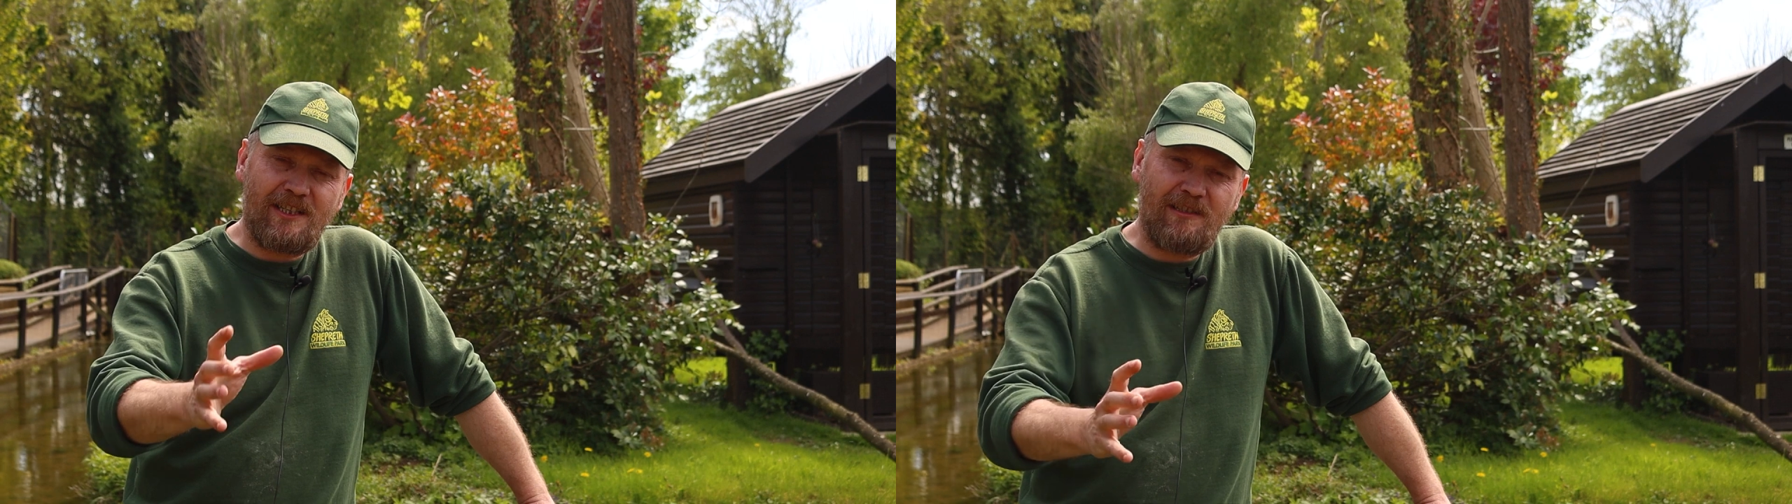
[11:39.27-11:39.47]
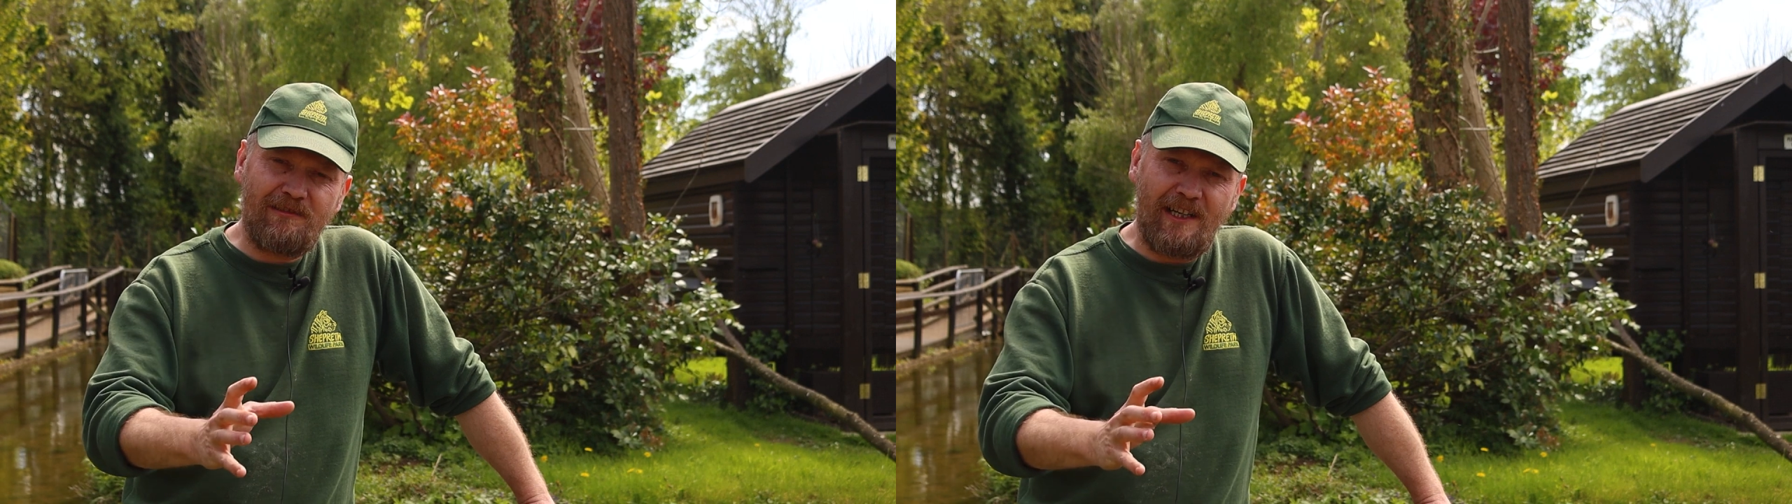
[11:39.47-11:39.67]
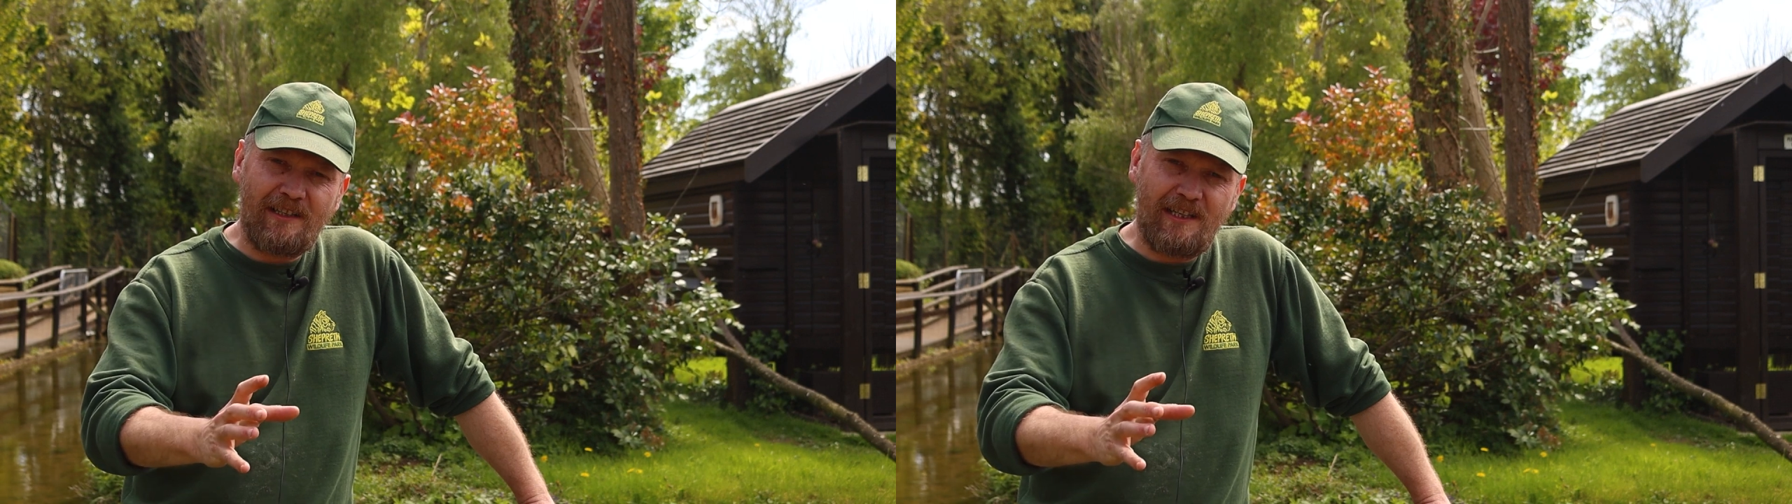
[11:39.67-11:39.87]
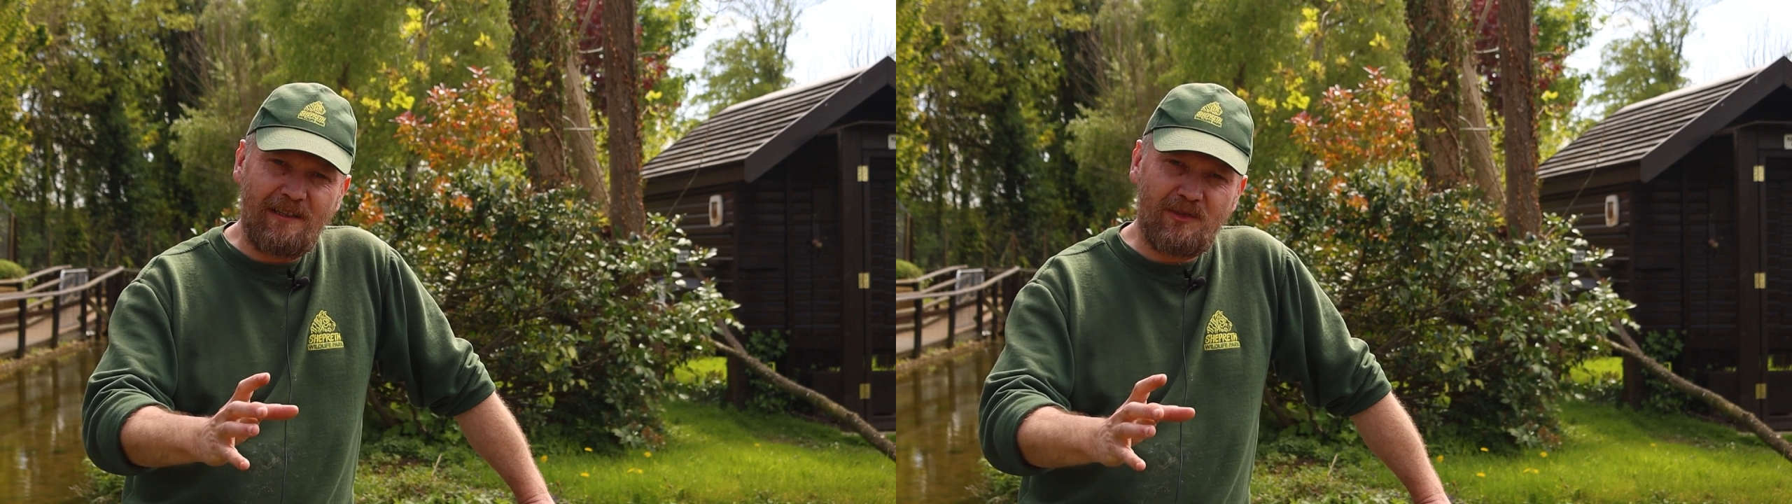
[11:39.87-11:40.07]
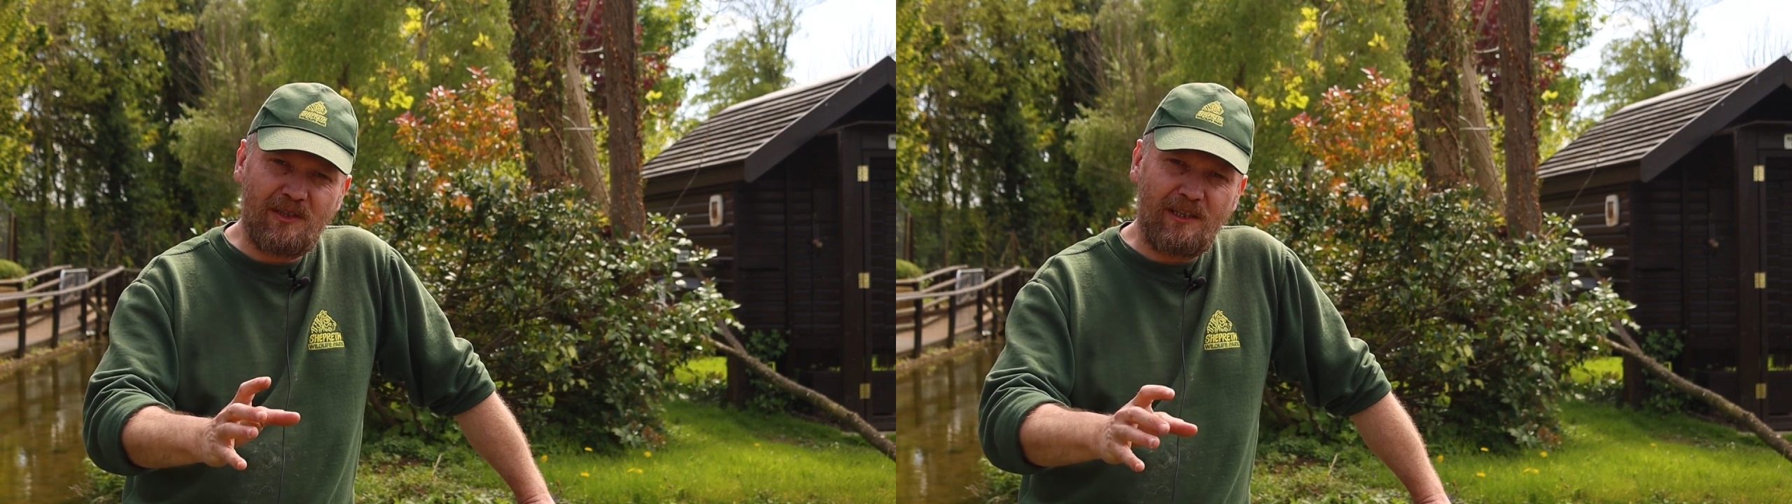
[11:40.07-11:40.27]
are correct
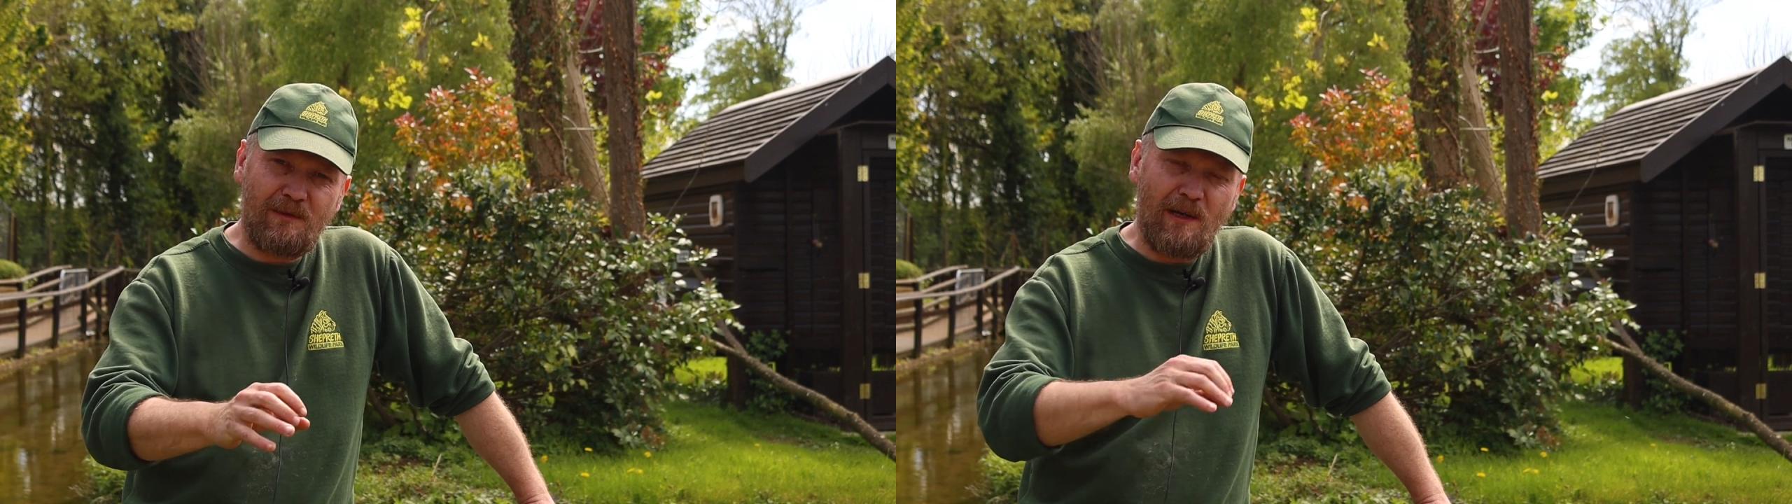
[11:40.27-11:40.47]
outside,